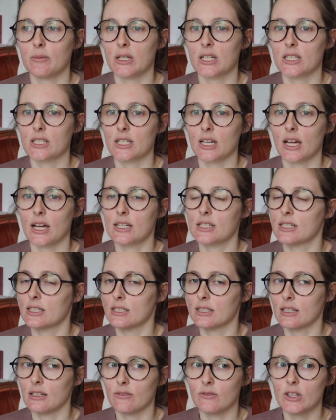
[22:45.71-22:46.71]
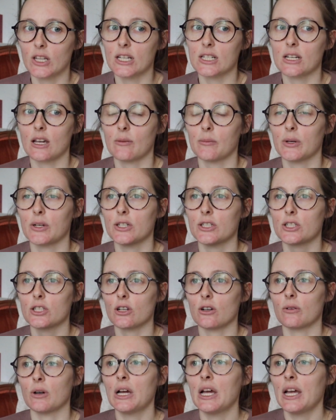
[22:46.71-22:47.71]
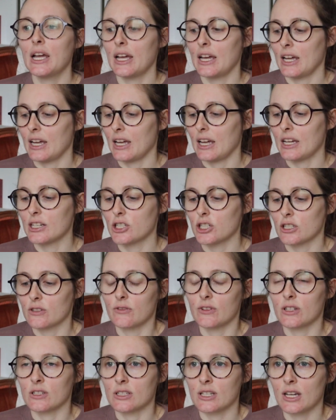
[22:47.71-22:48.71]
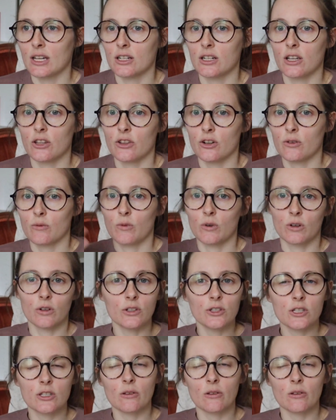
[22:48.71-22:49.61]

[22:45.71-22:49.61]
because like I didn't live in that time period, so it just feels like another world.